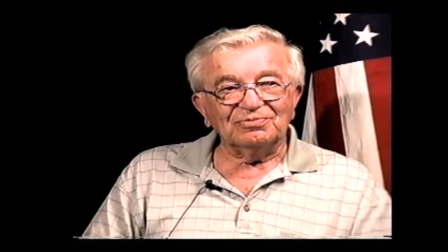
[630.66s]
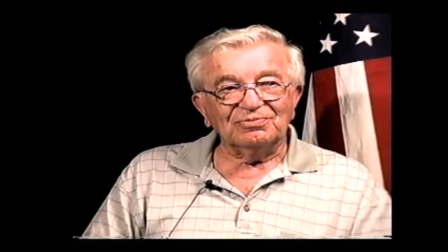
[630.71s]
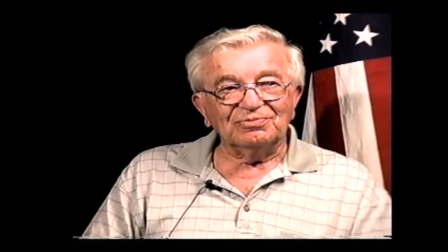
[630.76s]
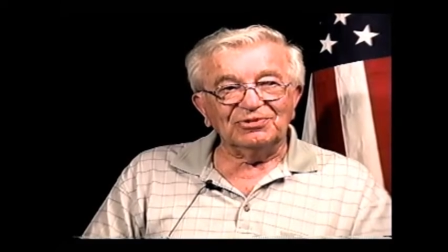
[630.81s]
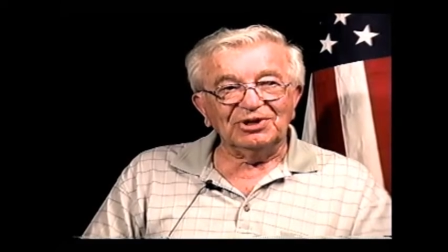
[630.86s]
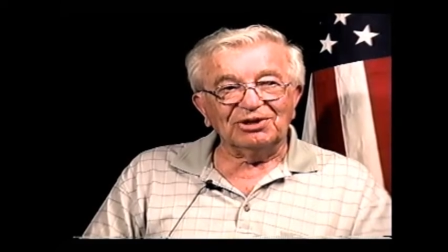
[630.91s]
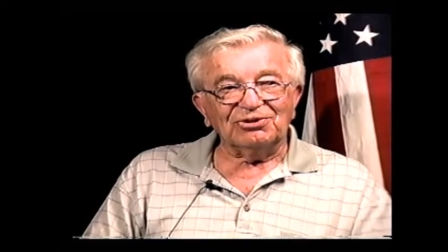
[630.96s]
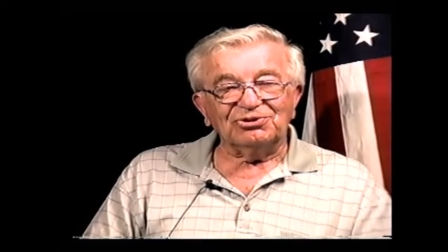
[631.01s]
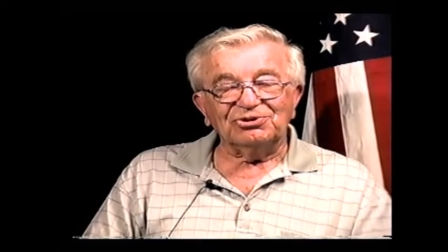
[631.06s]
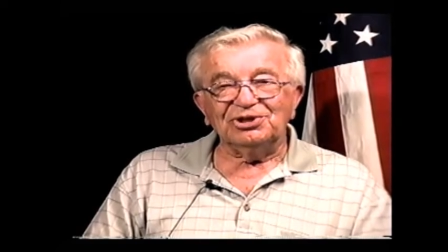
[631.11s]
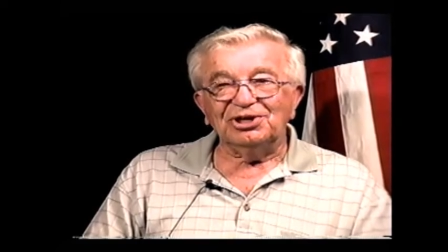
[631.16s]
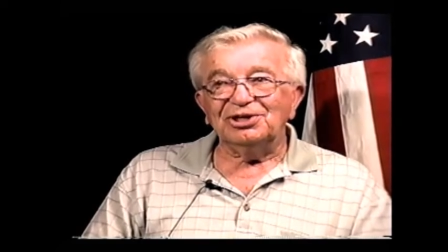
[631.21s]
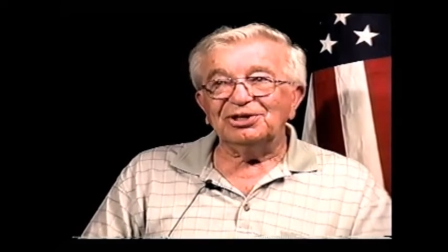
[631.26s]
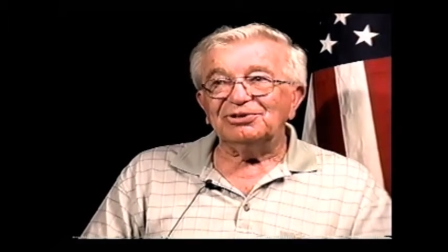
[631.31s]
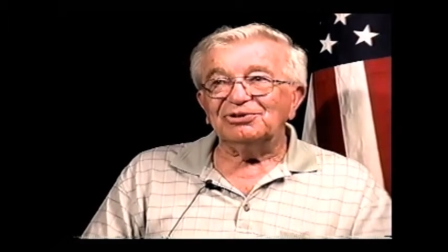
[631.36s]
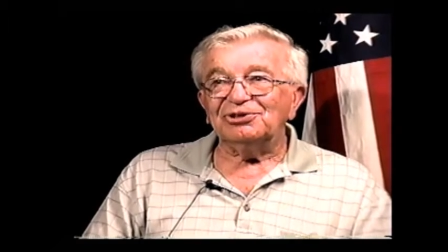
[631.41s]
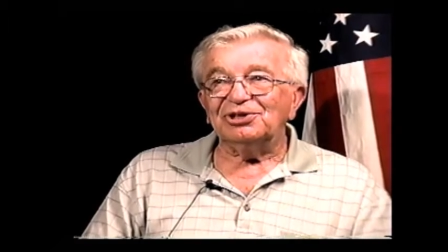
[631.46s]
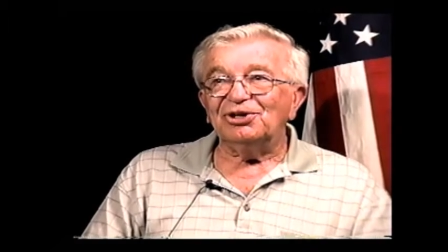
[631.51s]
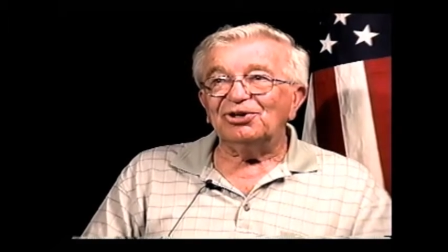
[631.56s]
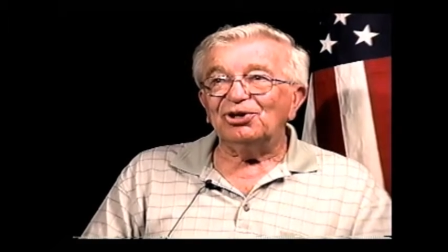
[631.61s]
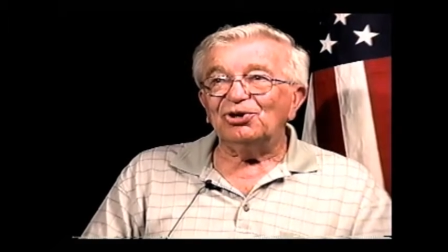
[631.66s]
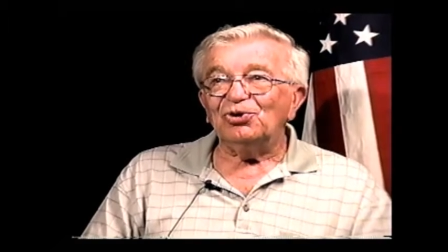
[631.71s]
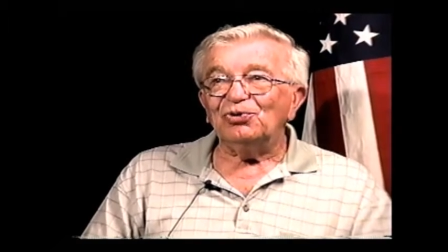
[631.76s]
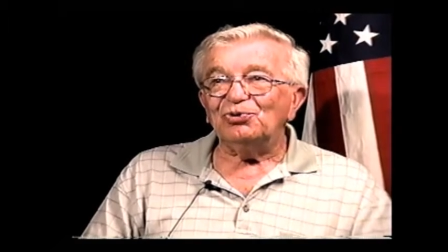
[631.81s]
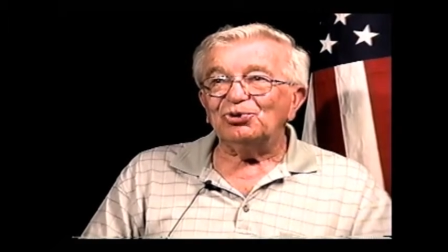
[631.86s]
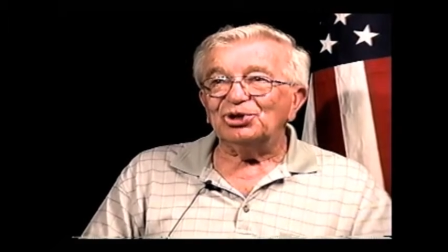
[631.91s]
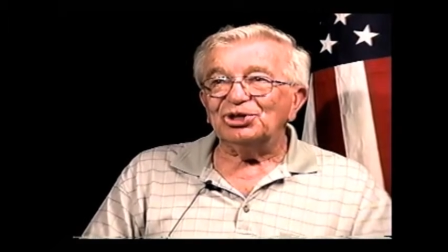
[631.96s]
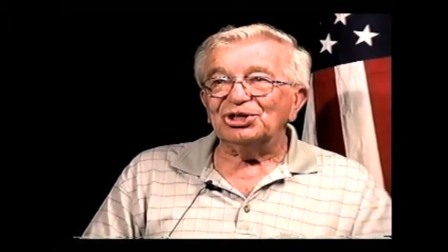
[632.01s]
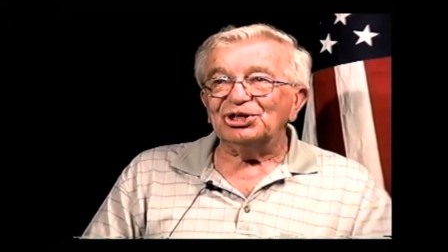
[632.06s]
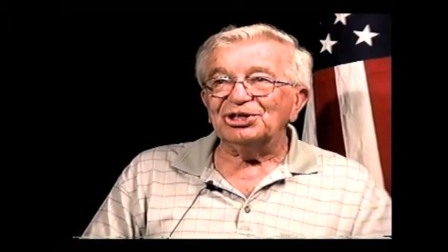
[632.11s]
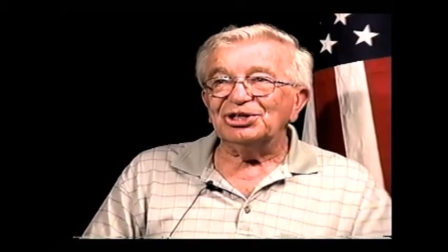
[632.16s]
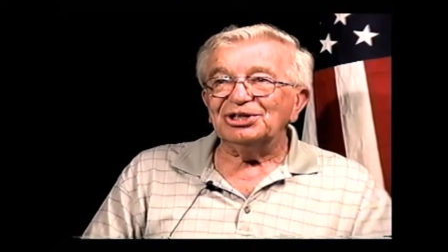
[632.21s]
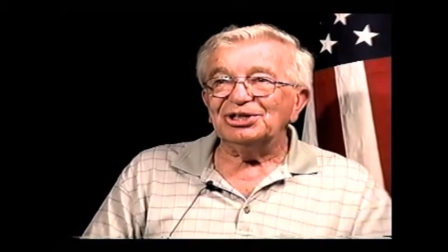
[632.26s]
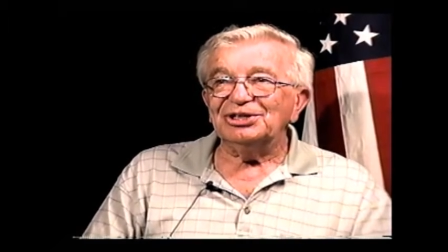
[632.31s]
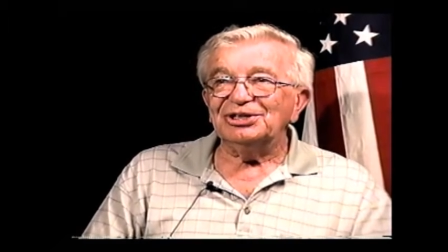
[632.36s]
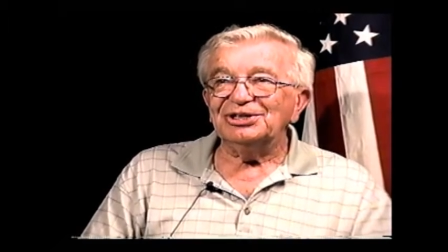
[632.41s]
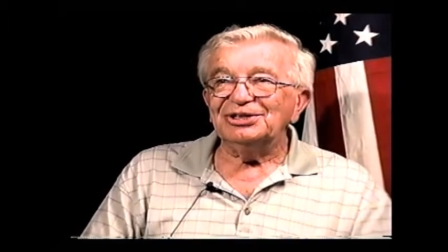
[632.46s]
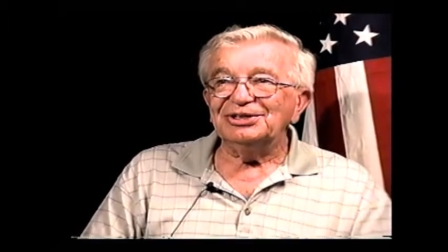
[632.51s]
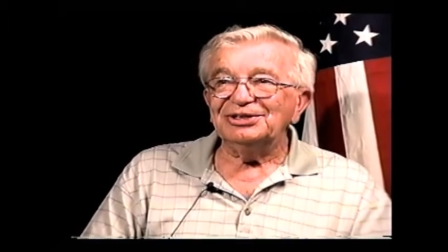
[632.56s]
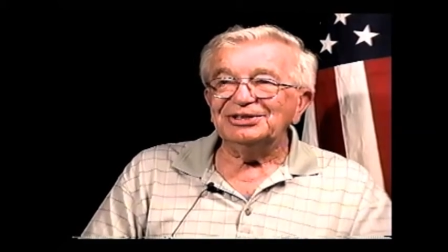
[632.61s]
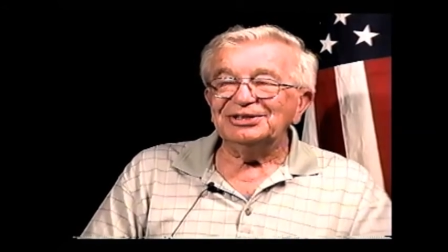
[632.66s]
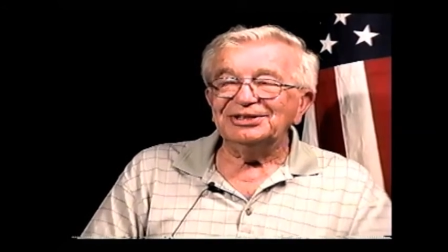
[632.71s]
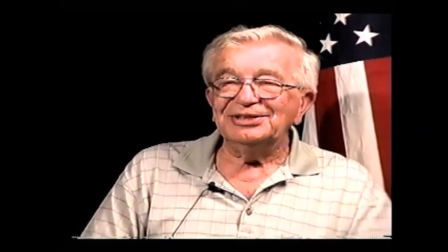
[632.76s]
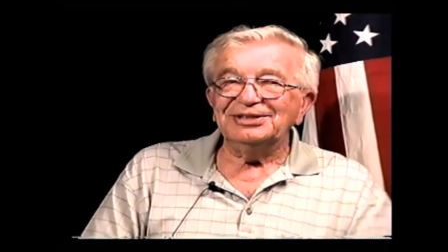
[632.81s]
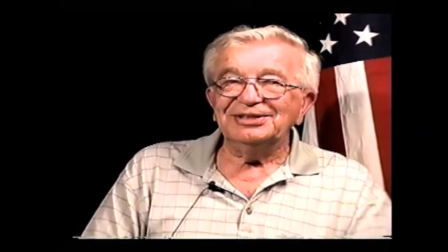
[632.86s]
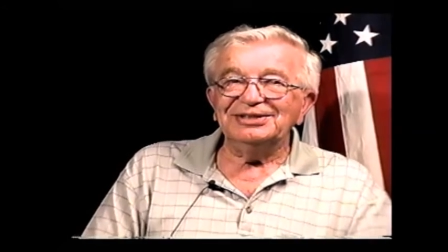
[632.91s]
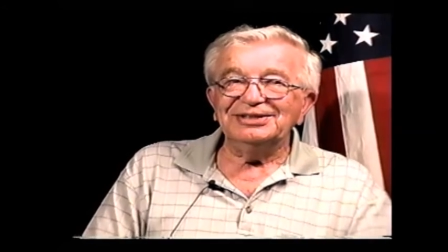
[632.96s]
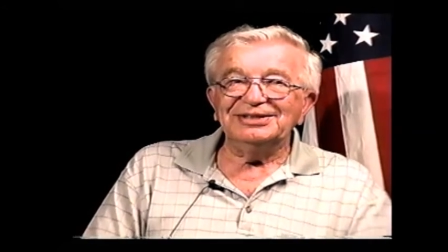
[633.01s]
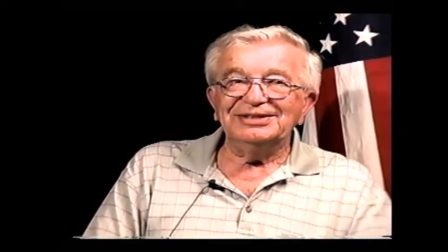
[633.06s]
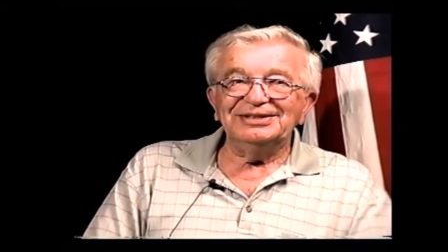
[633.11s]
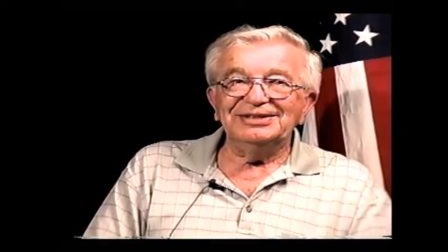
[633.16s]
Next day, start all over again. Start all over again, yeah.